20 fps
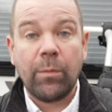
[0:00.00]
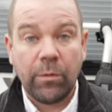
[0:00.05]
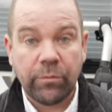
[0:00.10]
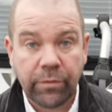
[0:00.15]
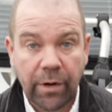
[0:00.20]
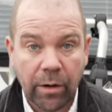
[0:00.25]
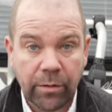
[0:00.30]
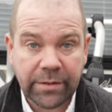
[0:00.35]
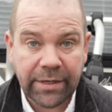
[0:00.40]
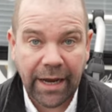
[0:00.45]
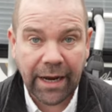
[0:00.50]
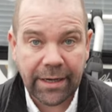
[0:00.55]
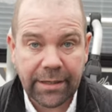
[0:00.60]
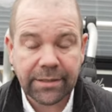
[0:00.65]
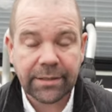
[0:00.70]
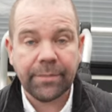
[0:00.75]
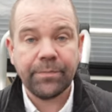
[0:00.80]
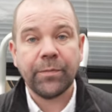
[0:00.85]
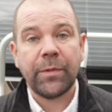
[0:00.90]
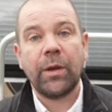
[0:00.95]
months road
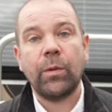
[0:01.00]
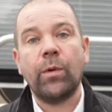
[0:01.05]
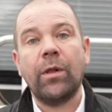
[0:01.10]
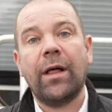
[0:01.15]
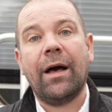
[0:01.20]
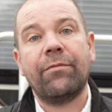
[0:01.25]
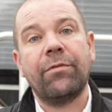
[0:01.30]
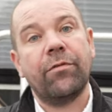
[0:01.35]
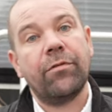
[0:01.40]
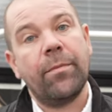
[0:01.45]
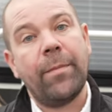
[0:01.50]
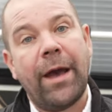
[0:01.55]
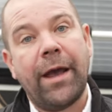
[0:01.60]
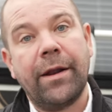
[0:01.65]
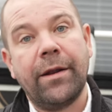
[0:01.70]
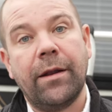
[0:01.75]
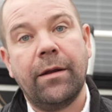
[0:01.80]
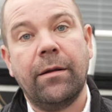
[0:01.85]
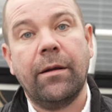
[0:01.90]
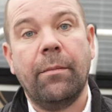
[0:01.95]
tax. It will have the
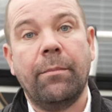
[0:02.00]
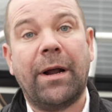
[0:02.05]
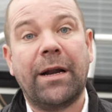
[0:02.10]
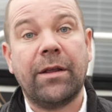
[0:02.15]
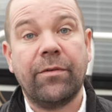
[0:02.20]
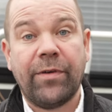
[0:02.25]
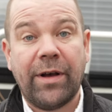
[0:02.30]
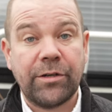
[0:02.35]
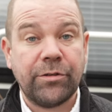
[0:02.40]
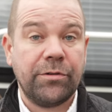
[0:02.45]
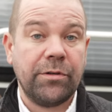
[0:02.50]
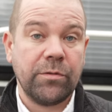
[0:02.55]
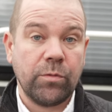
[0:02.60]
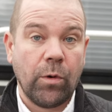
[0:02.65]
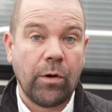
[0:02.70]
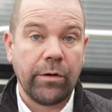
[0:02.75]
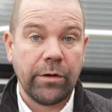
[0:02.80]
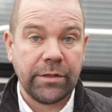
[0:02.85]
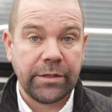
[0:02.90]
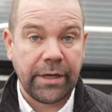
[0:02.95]
remaining manufacturer's
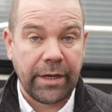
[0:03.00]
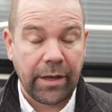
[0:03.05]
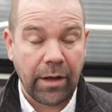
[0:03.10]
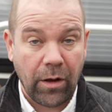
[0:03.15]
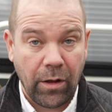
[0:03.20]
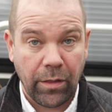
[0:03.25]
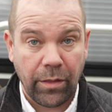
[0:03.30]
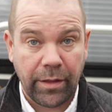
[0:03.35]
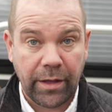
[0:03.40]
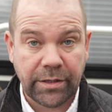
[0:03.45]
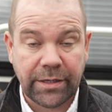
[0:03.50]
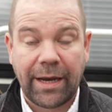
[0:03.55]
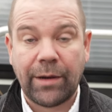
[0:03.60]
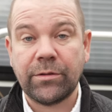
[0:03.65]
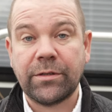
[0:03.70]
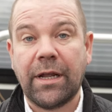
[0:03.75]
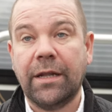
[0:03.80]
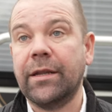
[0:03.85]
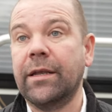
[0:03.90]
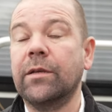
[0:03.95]
warranty on this
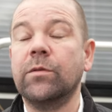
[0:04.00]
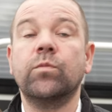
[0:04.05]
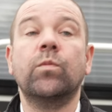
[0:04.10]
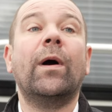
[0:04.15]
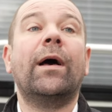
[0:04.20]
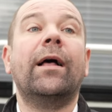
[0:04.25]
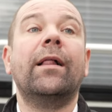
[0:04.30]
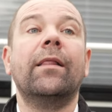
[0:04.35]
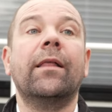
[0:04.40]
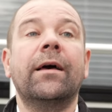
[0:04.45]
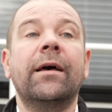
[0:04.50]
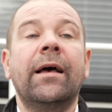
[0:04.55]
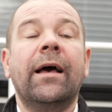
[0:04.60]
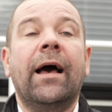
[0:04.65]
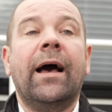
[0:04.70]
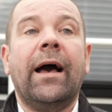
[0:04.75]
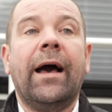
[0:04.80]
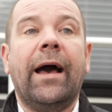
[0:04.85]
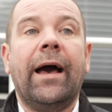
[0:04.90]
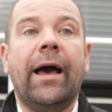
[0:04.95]
outstanding as well.
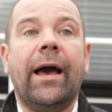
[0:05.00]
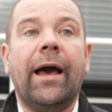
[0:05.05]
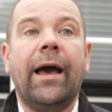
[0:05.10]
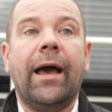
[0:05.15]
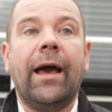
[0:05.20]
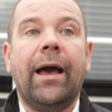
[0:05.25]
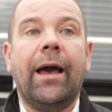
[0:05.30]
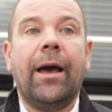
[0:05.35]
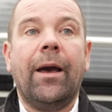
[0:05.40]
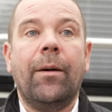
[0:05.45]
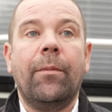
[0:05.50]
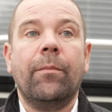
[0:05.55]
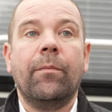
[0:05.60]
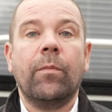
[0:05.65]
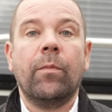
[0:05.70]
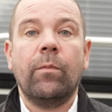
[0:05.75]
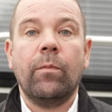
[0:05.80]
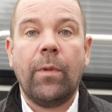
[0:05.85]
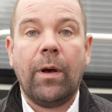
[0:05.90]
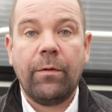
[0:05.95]

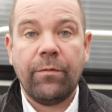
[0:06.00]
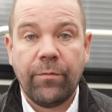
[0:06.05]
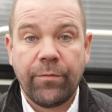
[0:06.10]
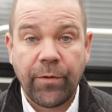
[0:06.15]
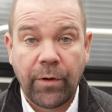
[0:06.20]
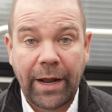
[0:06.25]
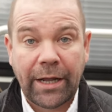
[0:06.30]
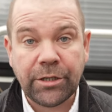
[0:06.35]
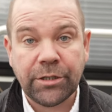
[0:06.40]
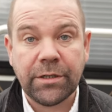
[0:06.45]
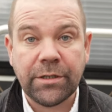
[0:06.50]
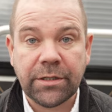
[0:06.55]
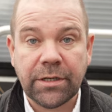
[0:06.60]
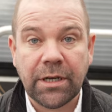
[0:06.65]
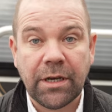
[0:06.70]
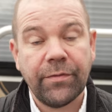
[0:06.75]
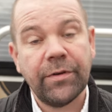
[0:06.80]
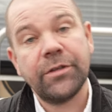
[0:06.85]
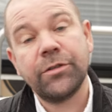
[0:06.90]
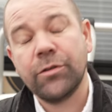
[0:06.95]
Full engine
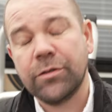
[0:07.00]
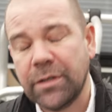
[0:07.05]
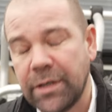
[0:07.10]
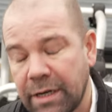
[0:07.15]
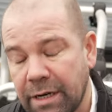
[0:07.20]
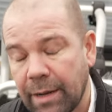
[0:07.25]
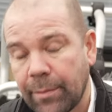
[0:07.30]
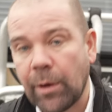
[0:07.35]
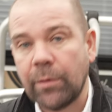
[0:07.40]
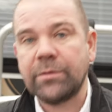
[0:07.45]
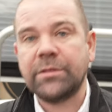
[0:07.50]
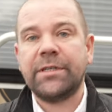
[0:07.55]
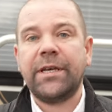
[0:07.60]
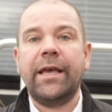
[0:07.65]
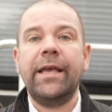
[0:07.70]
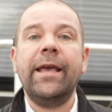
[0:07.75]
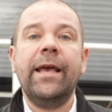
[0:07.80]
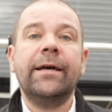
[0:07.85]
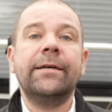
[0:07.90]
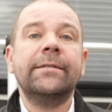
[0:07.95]
service, doesn't need an
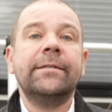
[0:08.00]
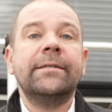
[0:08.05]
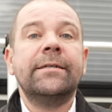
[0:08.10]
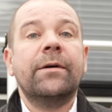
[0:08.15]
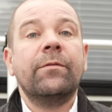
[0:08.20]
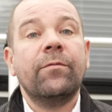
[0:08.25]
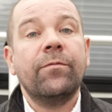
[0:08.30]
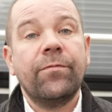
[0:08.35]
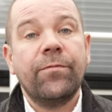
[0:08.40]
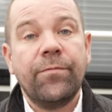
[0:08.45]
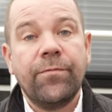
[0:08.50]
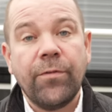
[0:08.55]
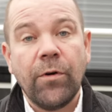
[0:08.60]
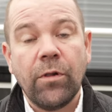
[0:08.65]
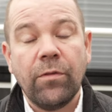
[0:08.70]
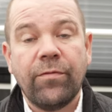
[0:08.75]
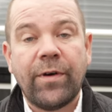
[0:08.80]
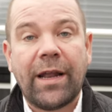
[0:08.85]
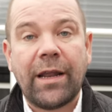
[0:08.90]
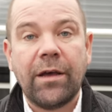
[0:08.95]
MOT.
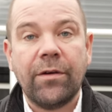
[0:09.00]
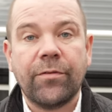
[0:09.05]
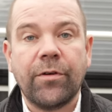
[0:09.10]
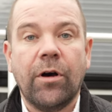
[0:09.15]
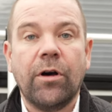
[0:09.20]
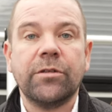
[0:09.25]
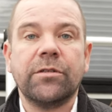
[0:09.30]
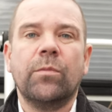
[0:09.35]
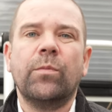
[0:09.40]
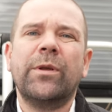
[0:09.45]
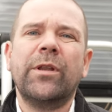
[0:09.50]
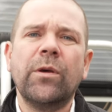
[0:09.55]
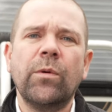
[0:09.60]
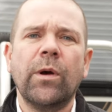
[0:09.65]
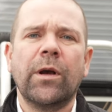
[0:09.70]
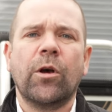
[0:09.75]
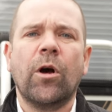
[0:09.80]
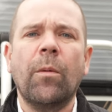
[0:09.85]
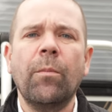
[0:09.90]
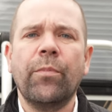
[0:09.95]
Full valet, of course, and we do
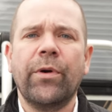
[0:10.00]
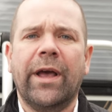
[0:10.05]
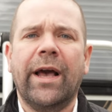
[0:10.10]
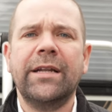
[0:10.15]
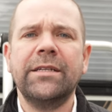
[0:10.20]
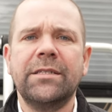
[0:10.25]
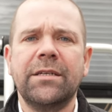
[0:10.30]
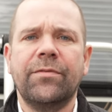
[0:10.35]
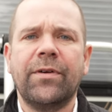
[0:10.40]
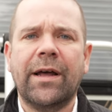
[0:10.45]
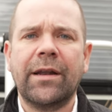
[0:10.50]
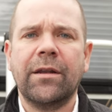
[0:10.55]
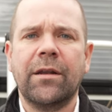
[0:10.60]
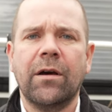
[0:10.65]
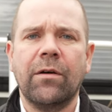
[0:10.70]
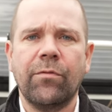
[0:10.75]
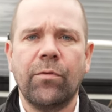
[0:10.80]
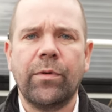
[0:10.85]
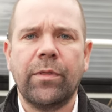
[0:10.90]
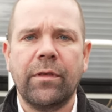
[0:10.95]
a comprehensive
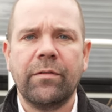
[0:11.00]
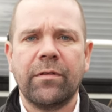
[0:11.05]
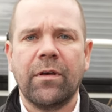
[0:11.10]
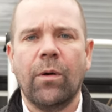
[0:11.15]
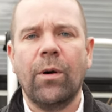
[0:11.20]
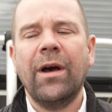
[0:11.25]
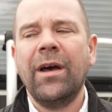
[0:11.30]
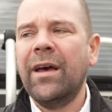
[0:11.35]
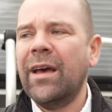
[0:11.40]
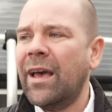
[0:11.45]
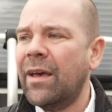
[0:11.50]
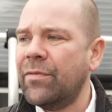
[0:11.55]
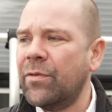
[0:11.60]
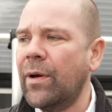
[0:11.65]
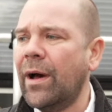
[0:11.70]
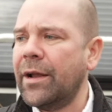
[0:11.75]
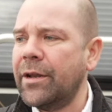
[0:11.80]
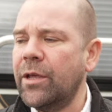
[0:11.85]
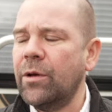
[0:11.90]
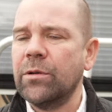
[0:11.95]
handover with you. So if you
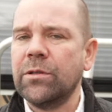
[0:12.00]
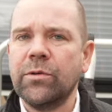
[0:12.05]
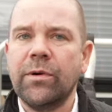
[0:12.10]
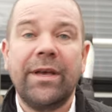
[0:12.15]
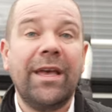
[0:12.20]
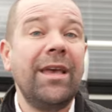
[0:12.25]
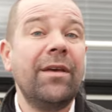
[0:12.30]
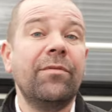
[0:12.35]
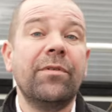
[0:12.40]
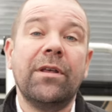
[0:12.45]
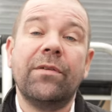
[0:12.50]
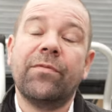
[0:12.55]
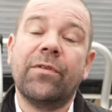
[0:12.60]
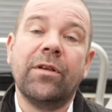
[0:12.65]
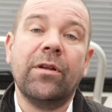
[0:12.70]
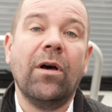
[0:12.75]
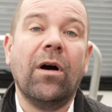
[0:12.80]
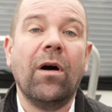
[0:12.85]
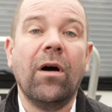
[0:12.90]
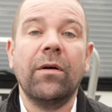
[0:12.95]
are new to it, even if
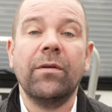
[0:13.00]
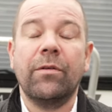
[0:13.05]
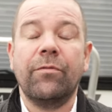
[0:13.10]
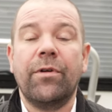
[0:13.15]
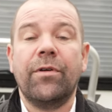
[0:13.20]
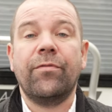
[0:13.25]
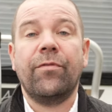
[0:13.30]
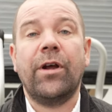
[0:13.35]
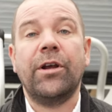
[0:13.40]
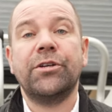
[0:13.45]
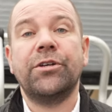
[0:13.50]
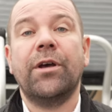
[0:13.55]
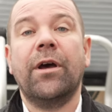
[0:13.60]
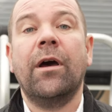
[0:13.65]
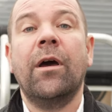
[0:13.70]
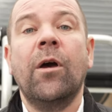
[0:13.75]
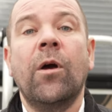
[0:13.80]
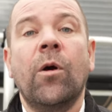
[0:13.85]
you're not, a refresher,